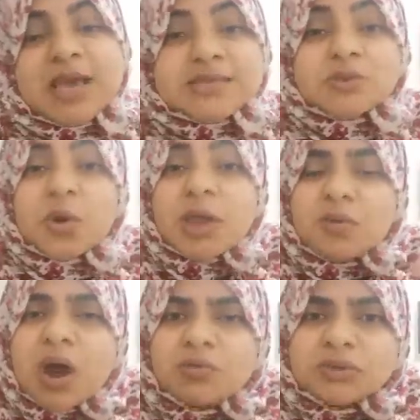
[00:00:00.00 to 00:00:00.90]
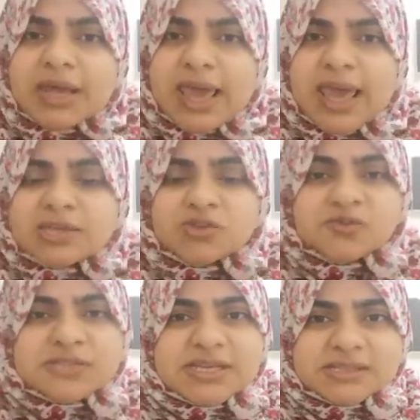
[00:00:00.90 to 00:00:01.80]
So around the age
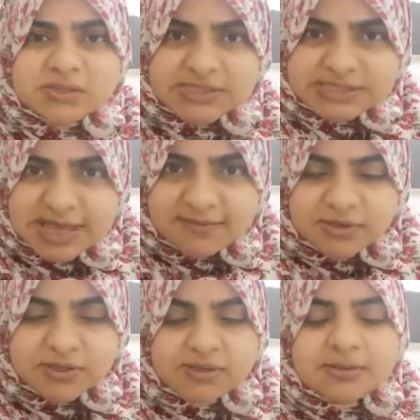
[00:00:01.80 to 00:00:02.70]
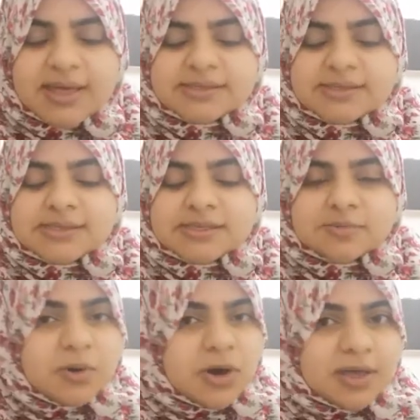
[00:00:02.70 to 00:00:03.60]
of 6 to 7, that
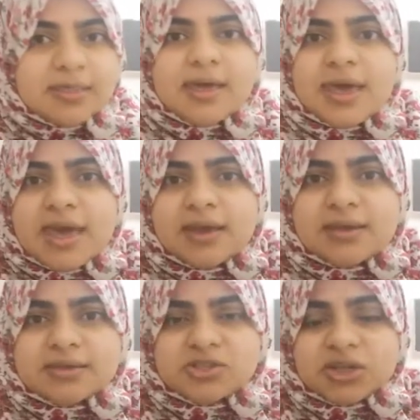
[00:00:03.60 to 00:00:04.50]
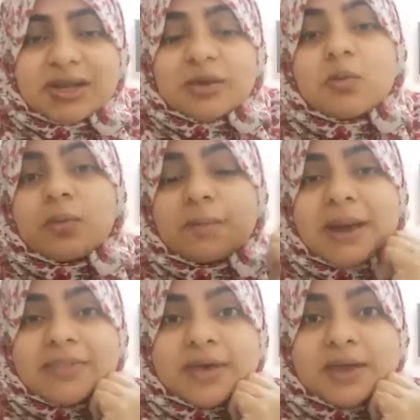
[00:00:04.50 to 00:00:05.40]
is by the age, like
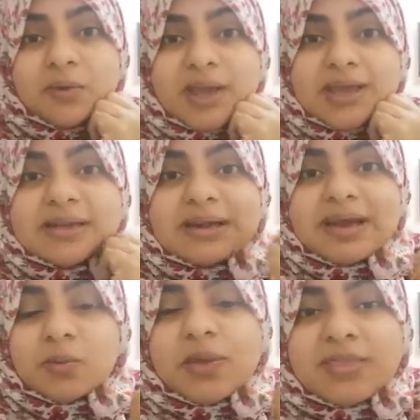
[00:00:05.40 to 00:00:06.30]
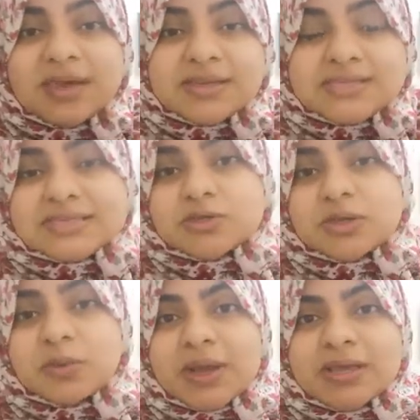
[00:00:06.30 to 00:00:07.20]
by the grade, like when they get into
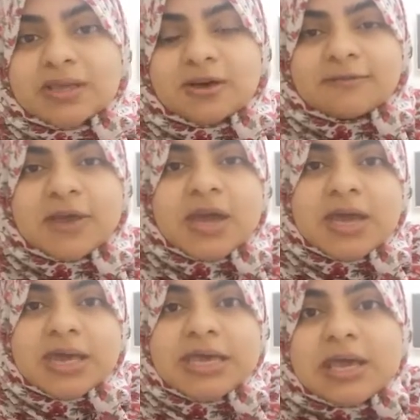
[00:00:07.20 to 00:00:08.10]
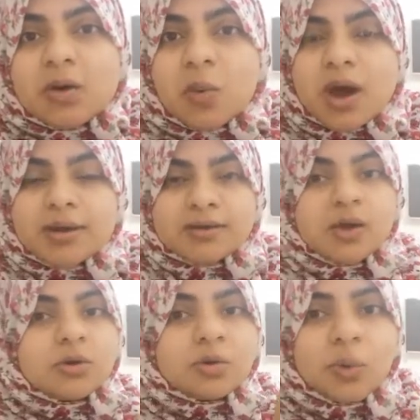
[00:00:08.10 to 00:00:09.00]
the grade of year
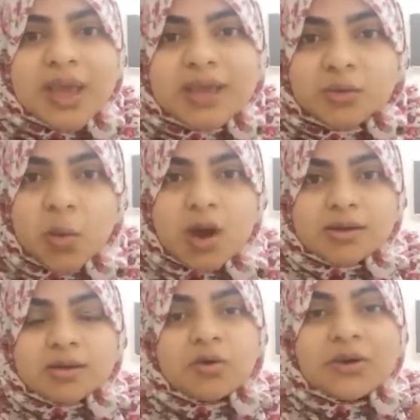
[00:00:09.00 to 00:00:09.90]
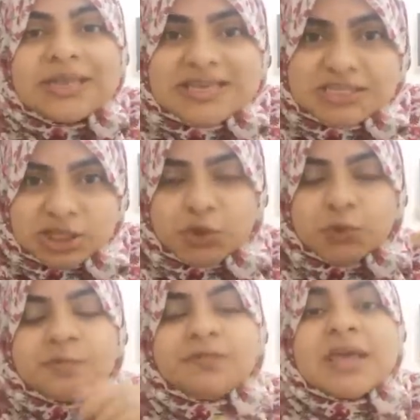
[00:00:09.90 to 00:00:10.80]
1 or grade 1 or year
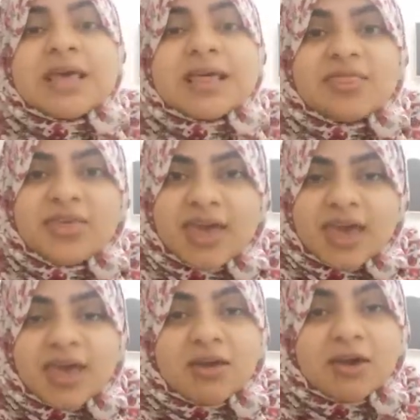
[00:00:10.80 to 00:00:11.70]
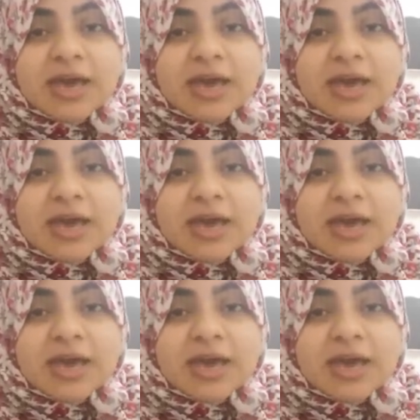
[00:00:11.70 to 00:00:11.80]
2, they